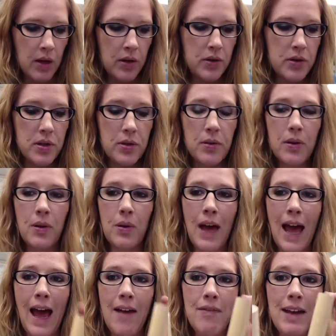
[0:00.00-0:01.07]
Do you
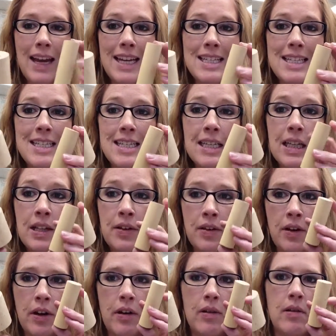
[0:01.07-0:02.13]
have a
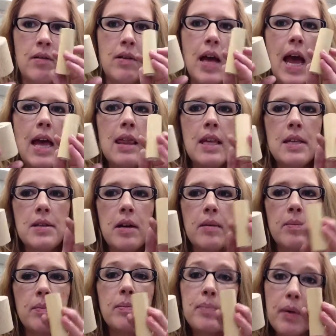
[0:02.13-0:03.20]
cylinder? Okay, these are
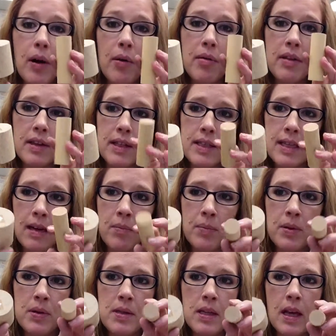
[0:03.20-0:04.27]
both
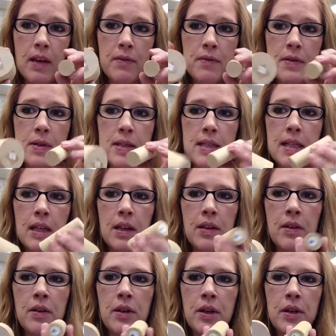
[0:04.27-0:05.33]
examples of
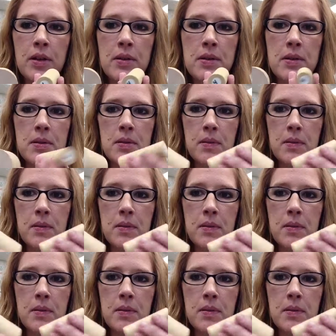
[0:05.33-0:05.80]
cylinders.